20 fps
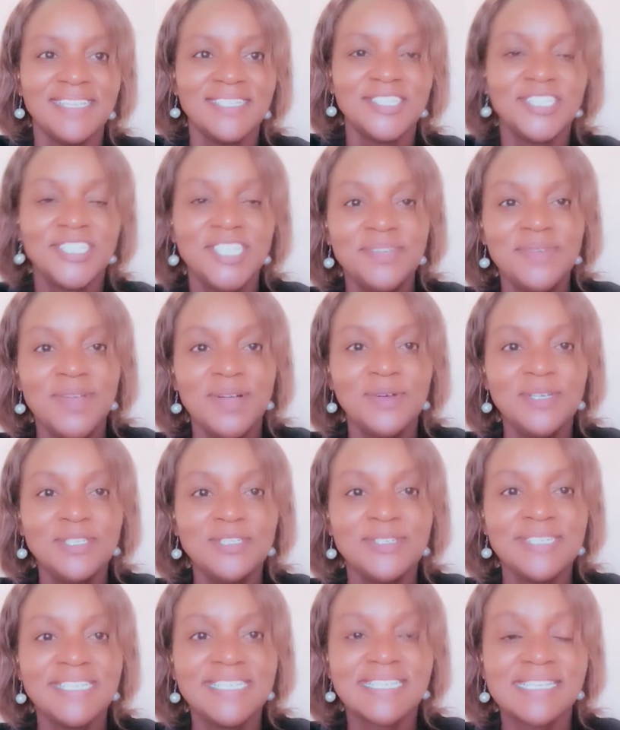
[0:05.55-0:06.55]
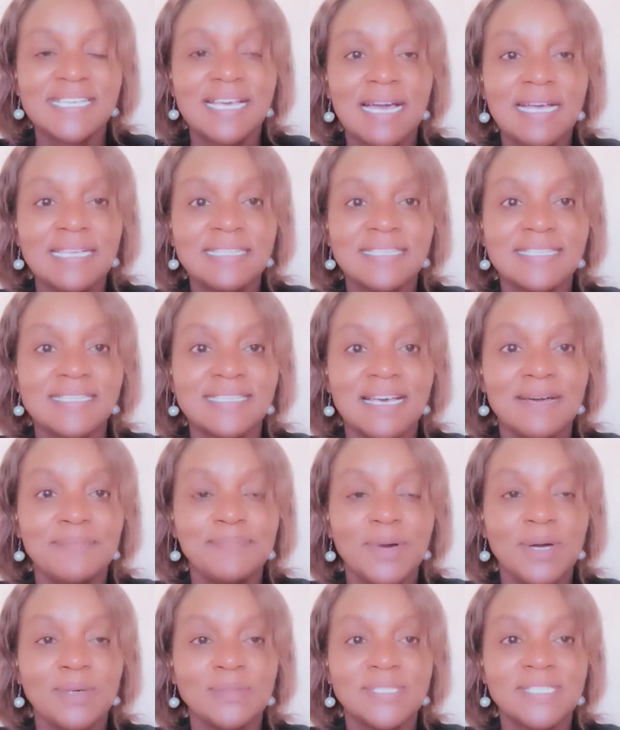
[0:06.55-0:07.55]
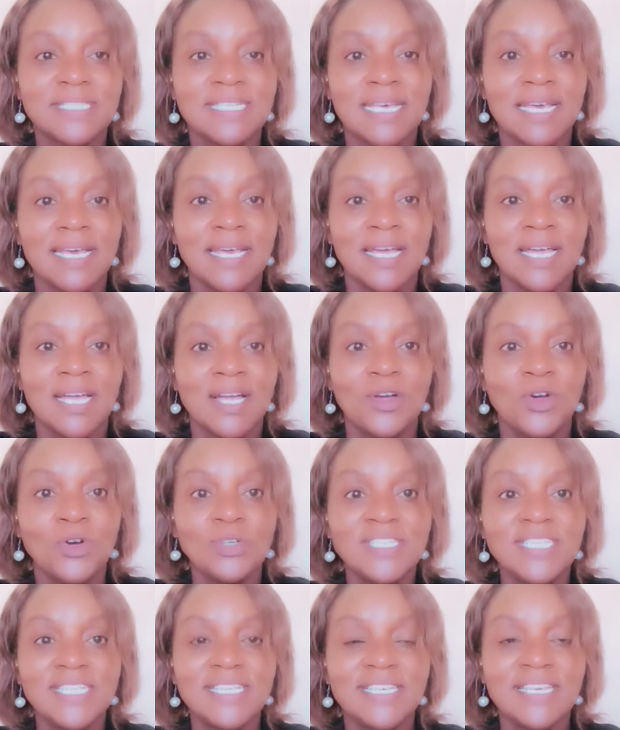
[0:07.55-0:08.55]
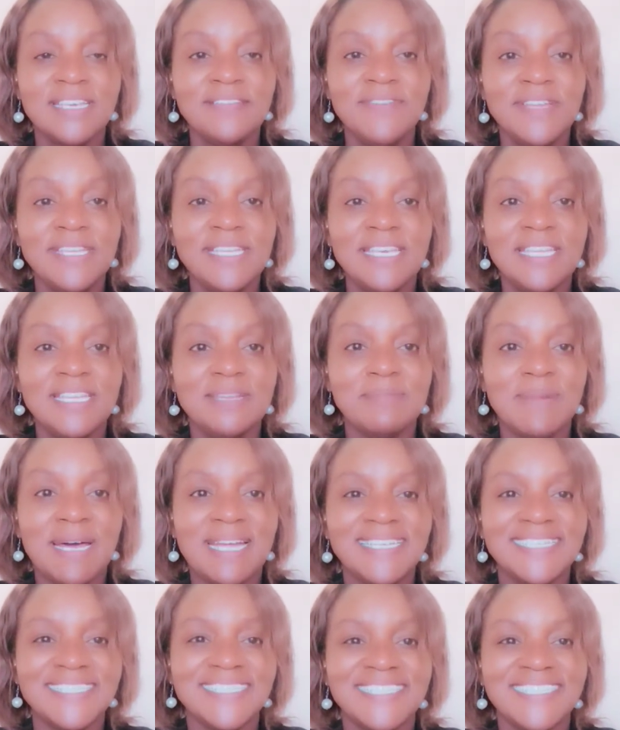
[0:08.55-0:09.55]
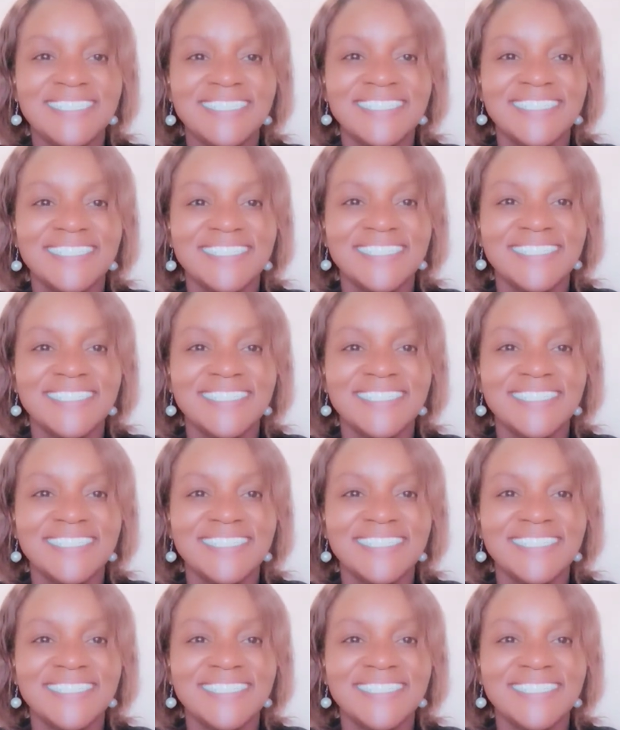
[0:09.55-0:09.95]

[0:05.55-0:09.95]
Today we are going to discuss about courting even in marriage